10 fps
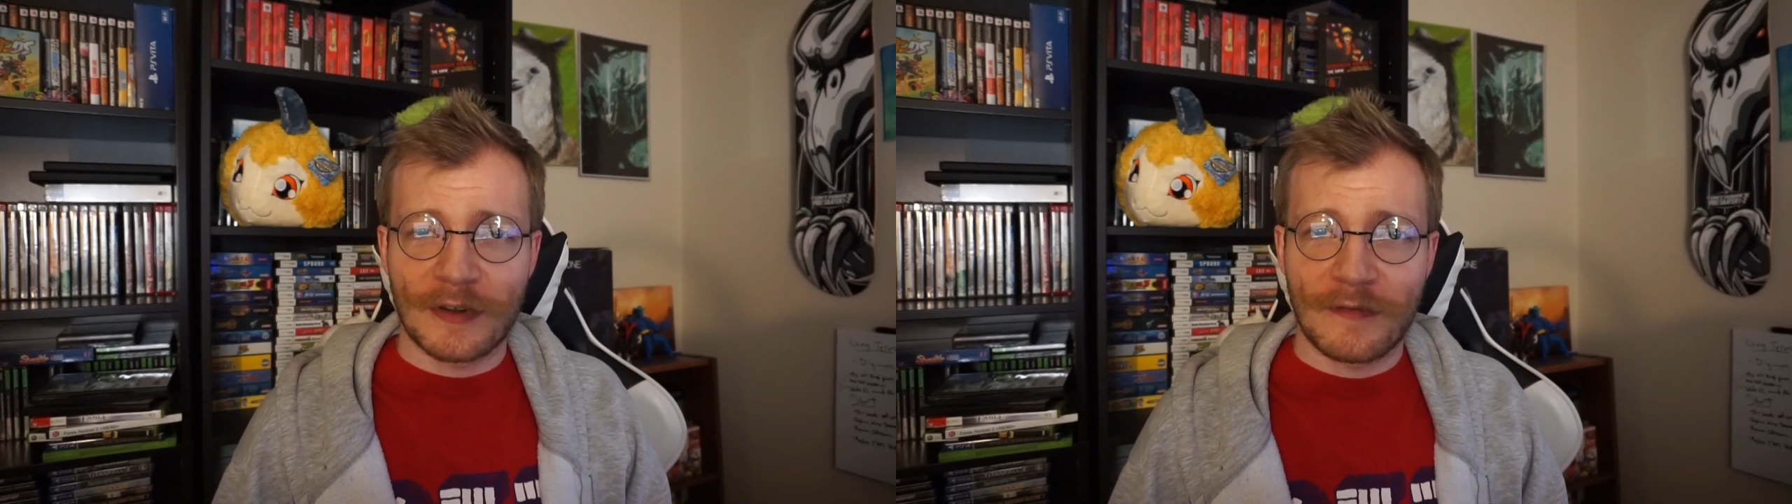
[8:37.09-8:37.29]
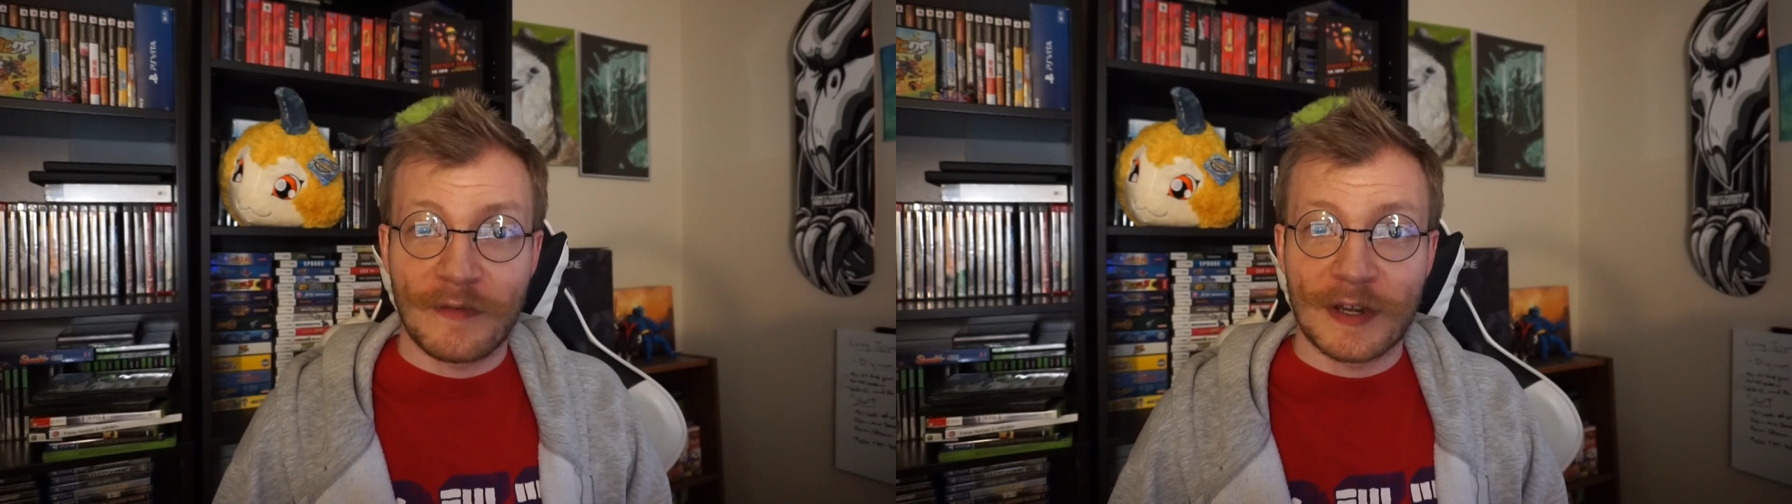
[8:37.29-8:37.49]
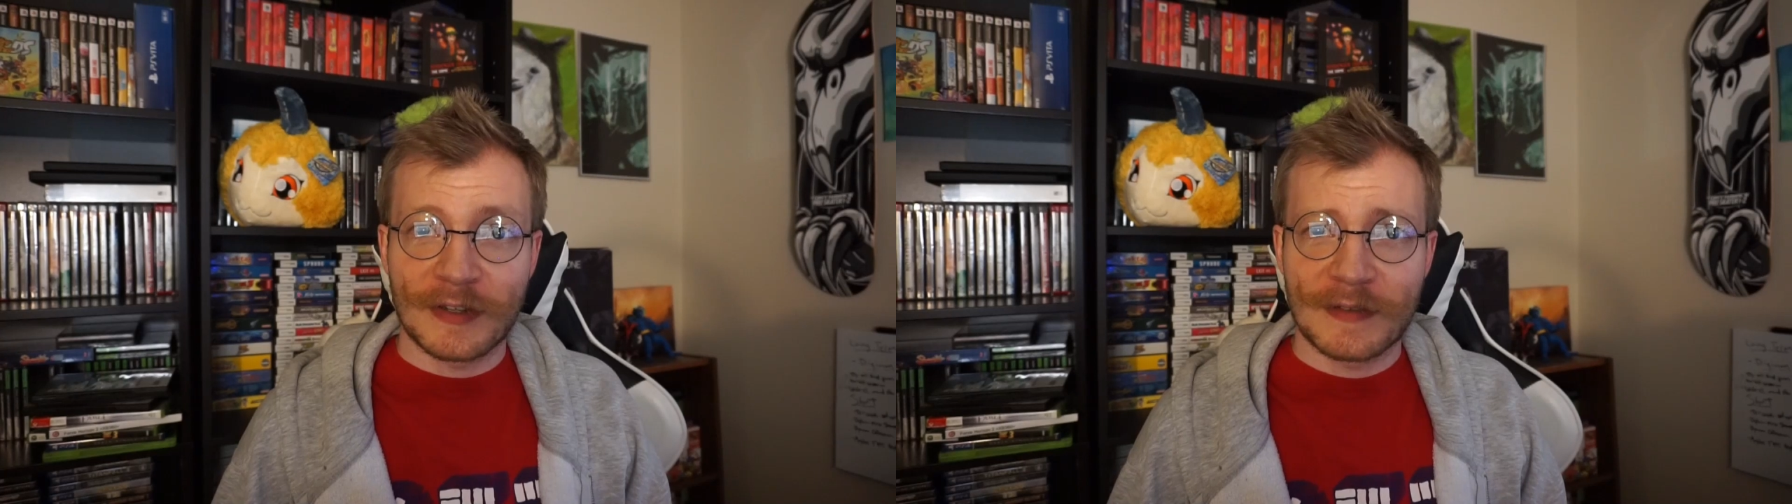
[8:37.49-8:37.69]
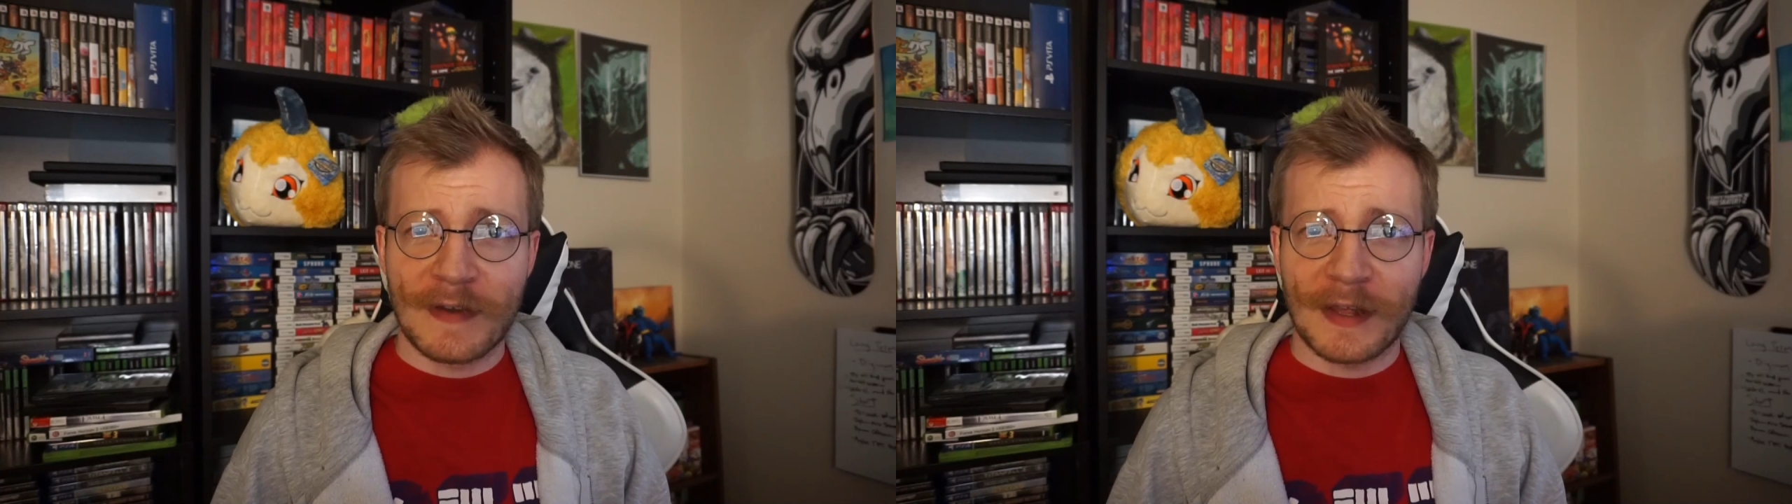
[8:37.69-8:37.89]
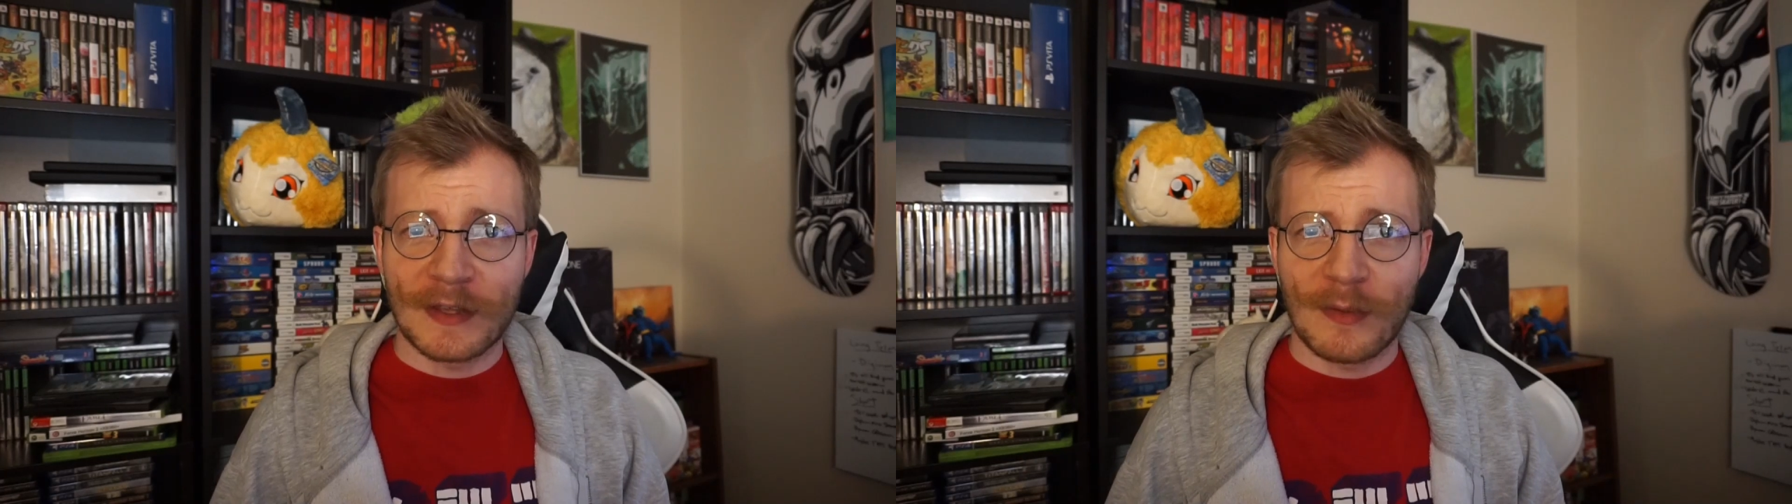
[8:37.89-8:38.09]
fairly
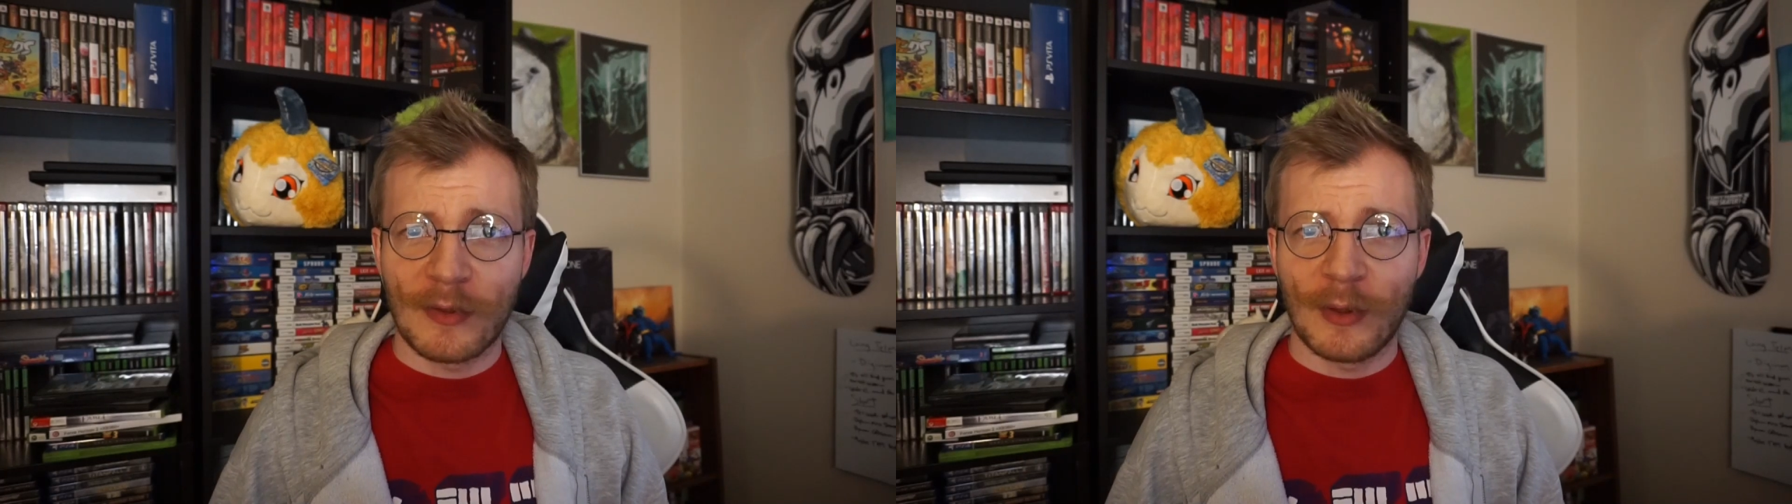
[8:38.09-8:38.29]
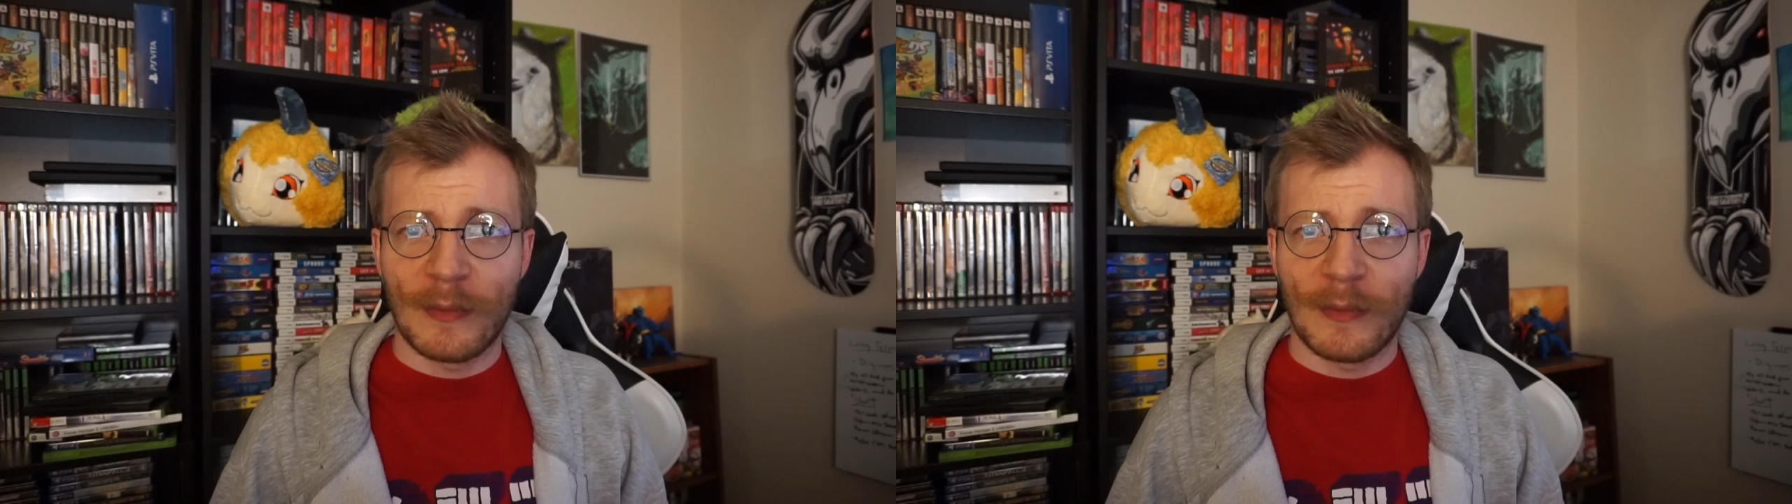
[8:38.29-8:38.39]
valuable,